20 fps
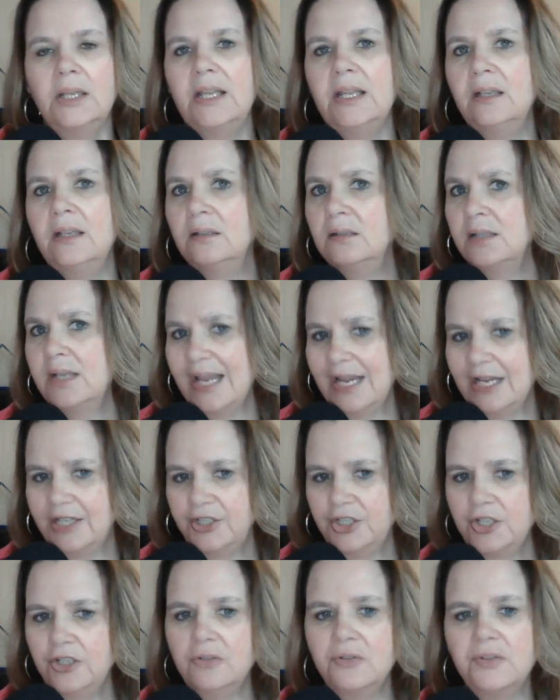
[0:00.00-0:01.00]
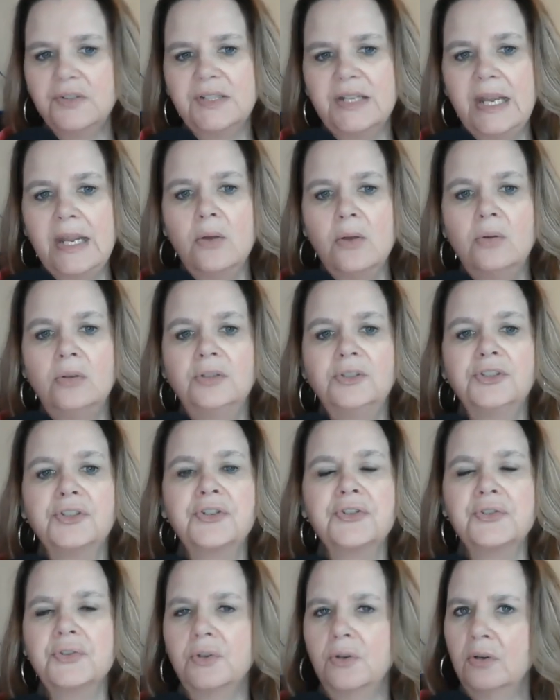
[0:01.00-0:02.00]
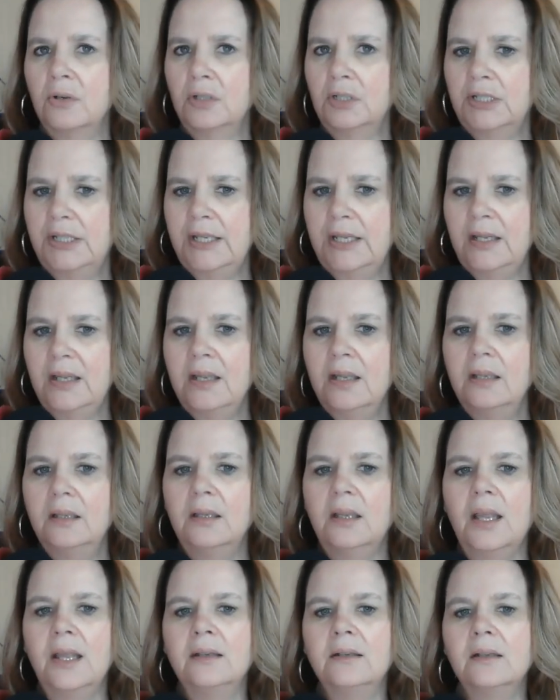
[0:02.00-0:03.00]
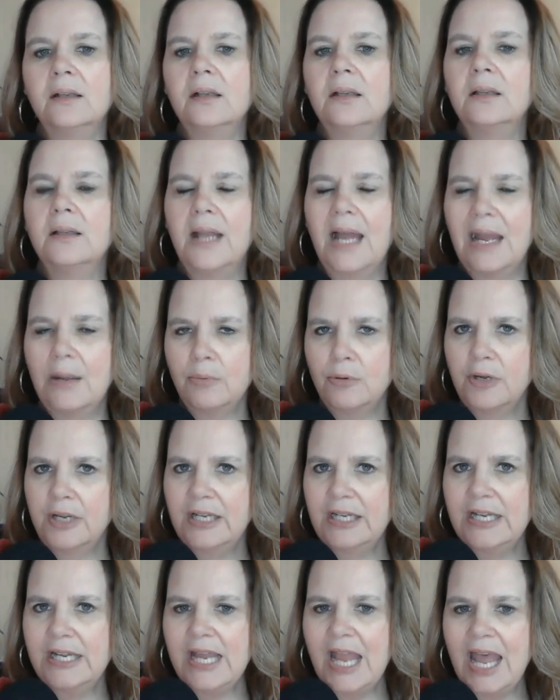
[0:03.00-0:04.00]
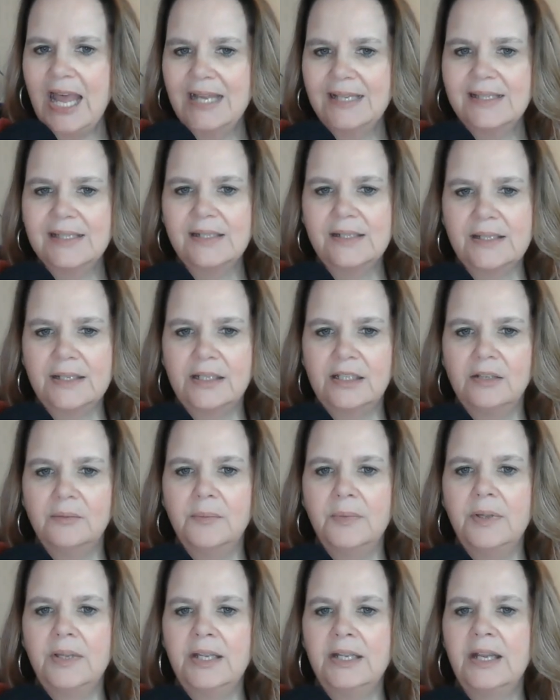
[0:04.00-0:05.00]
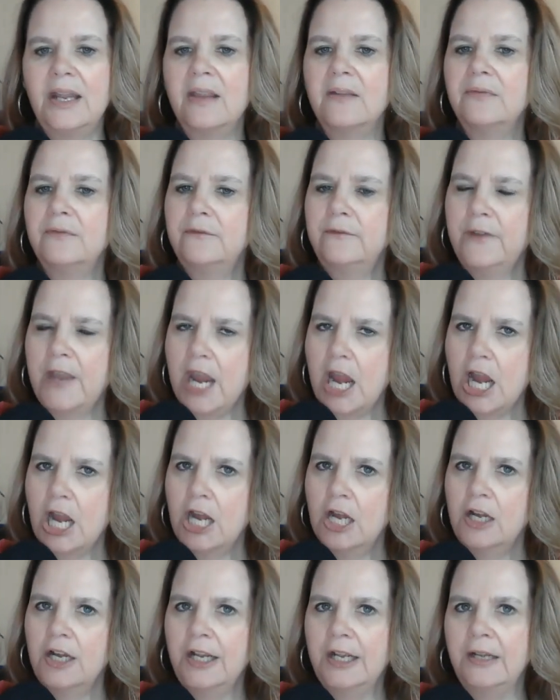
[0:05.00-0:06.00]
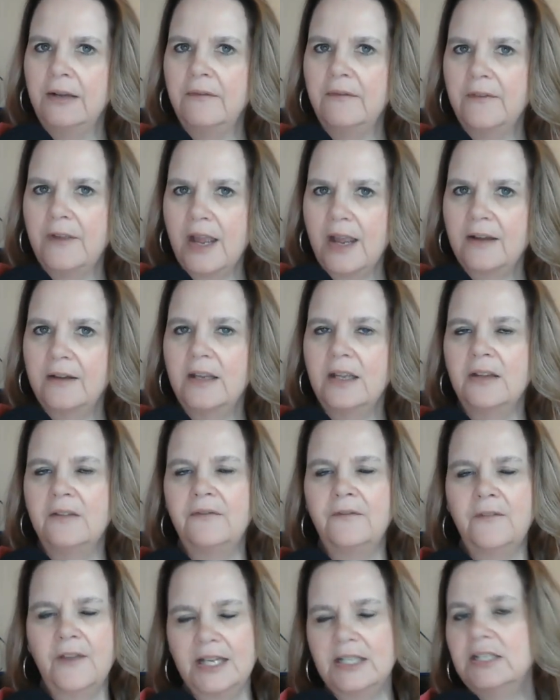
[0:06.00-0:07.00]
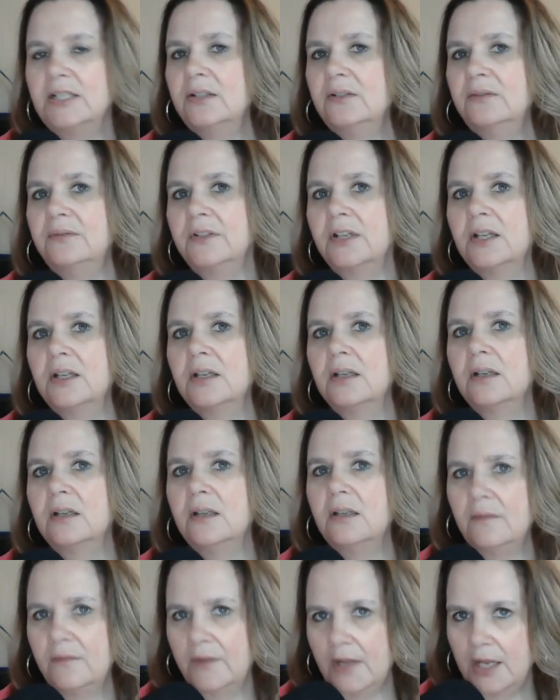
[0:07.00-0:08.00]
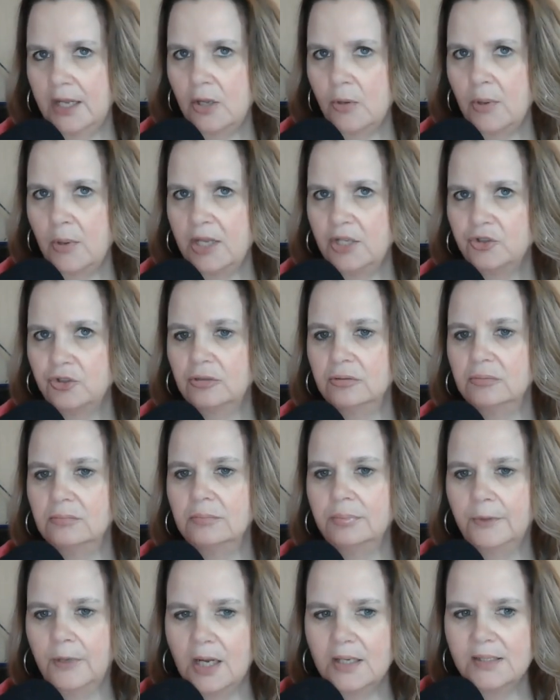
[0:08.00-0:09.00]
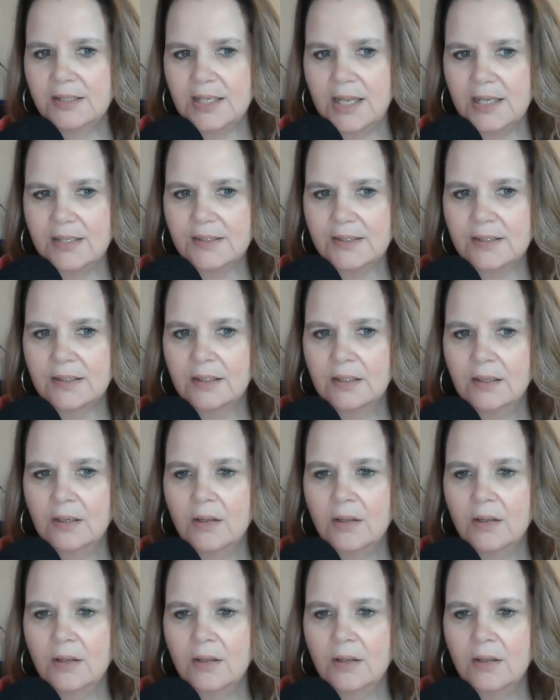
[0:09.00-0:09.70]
engaging your stakeholders early, and collaborating as a team in a fair and effective evaluation process